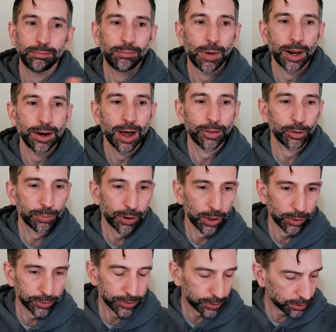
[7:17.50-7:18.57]
another
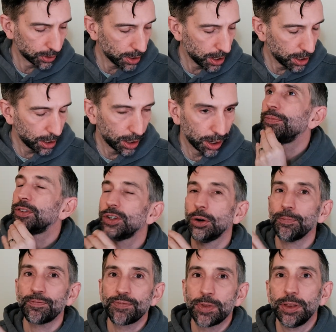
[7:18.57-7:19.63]
post.
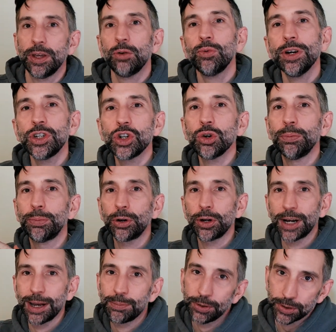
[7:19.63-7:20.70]
So, the original
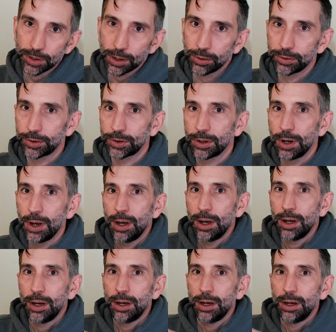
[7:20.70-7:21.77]
Burg episodes,
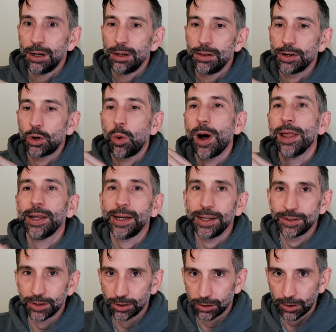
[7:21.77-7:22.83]
the quality
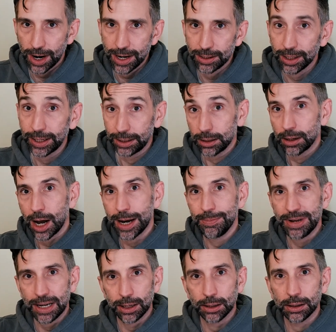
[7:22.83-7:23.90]
isn't great. Like, I
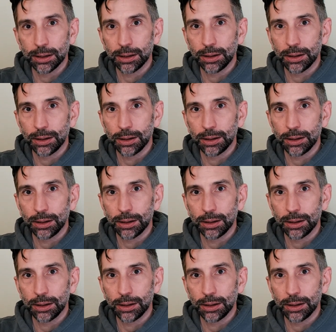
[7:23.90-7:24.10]
mean,